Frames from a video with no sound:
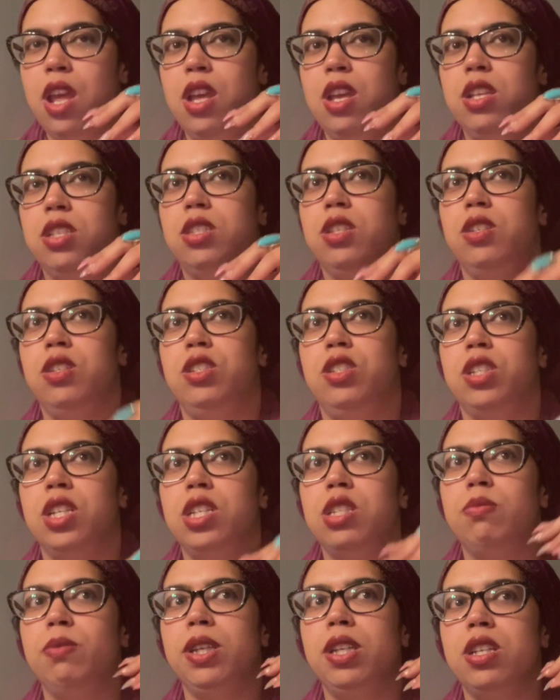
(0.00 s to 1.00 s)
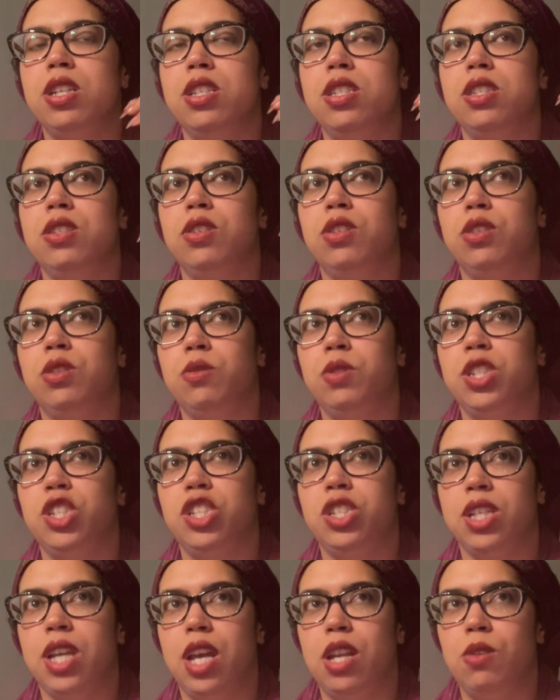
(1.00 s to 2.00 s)
So just because you're doing
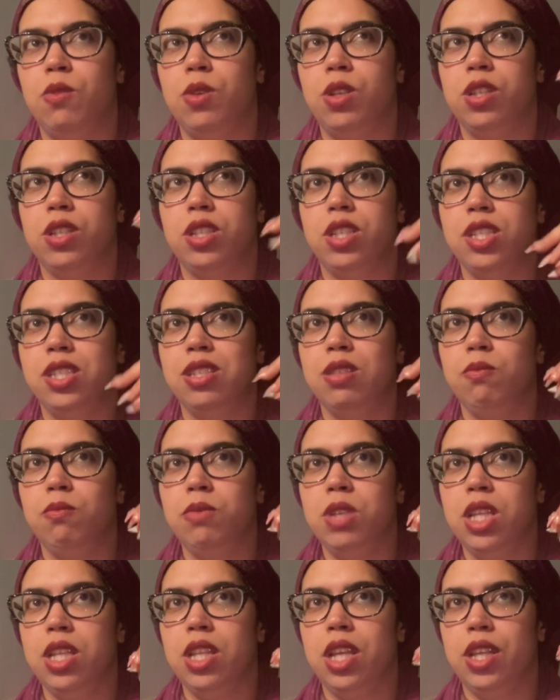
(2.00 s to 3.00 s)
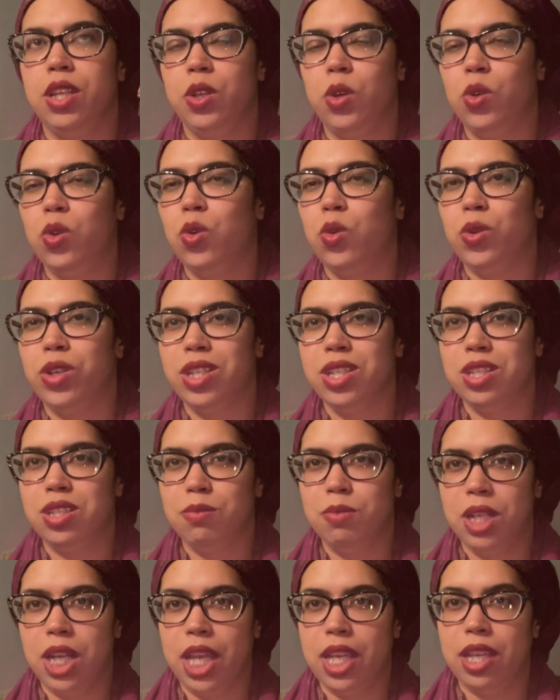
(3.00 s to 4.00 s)
shadow work doesn't mean that you're going to
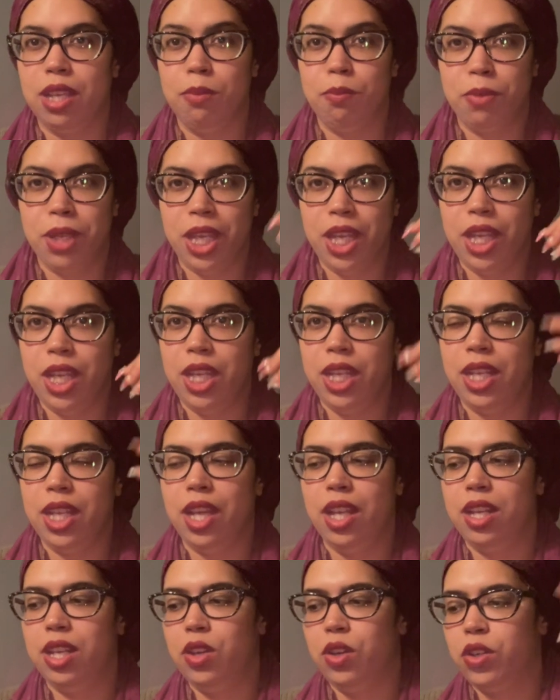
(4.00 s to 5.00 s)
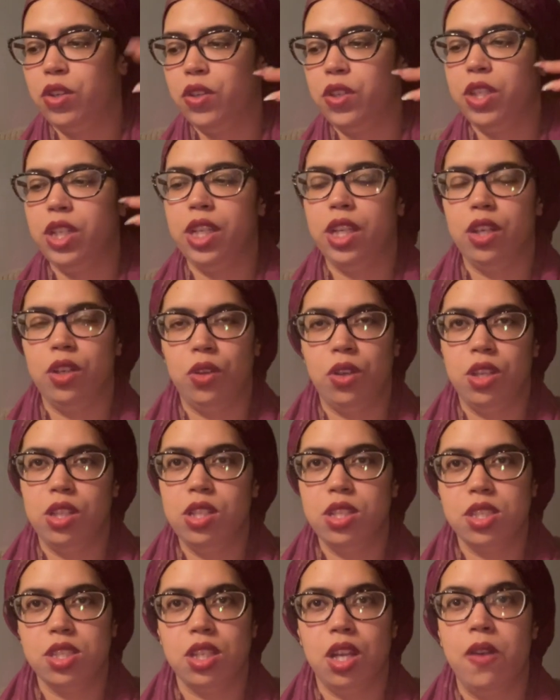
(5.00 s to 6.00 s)
be like in pain and hurting and all of
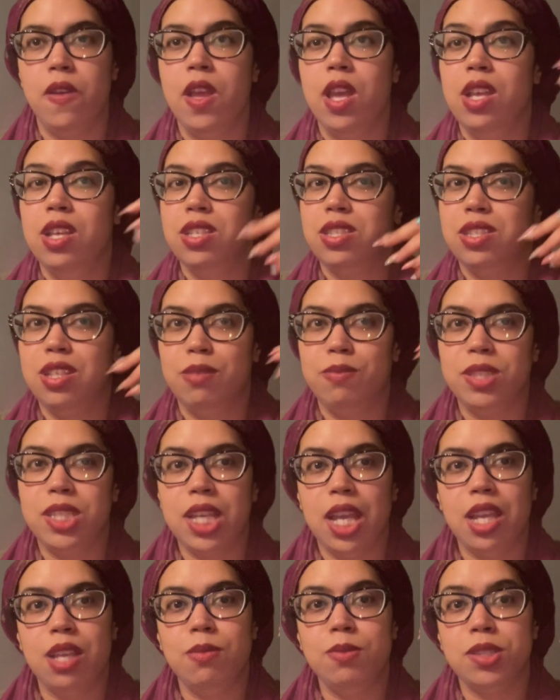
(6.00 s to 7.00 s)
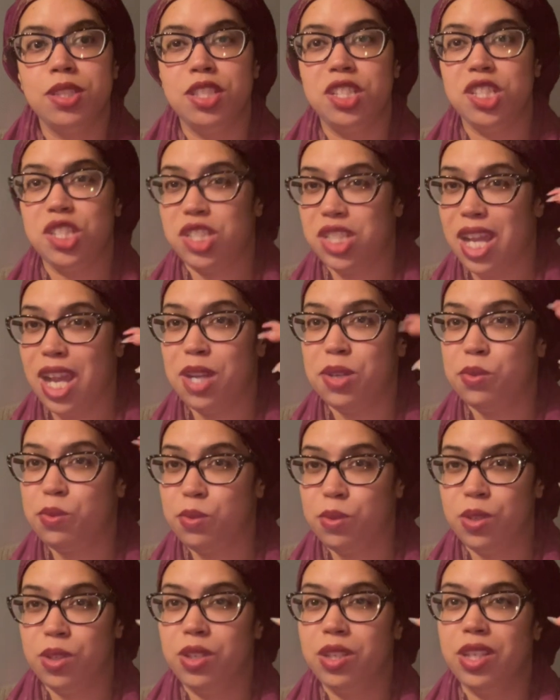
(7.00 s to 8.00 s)
this stuff. Sometimes the shadow
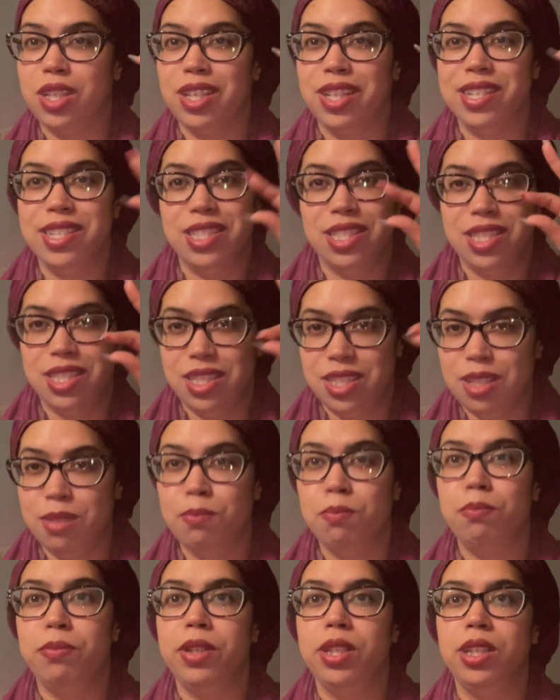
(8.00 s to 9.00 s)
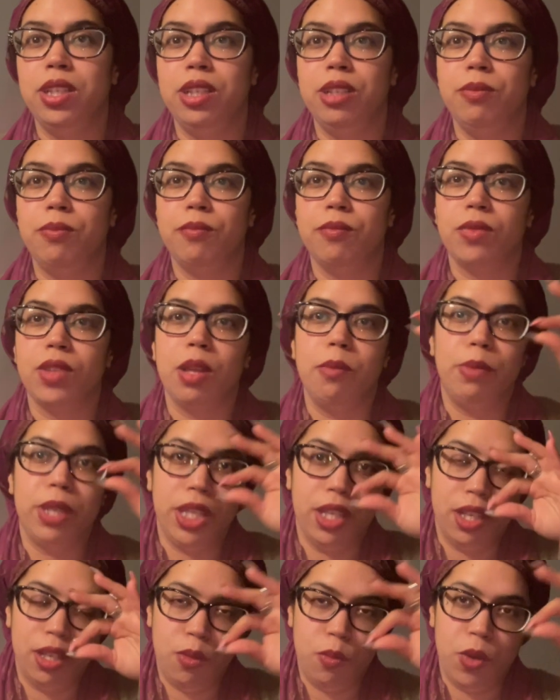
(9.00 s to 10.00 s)
work is simply
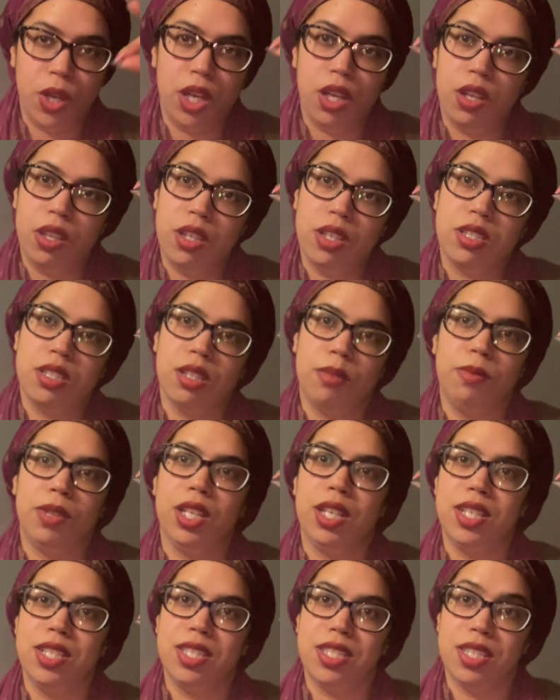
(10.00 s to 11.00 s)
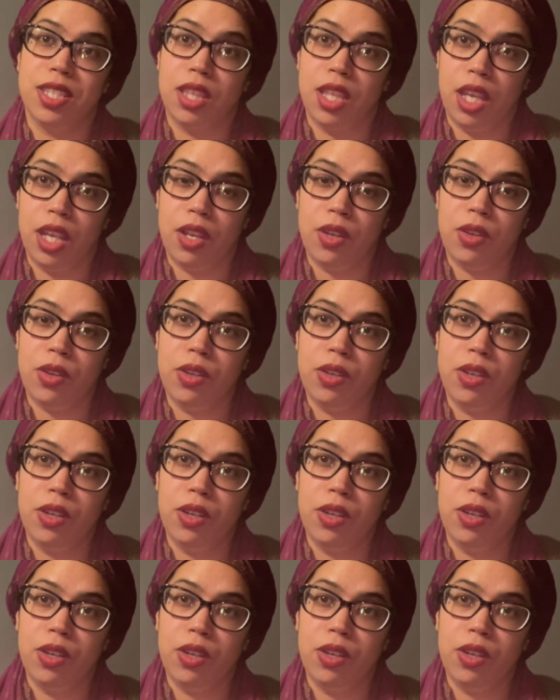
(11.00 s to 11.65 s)
being aware that something is there,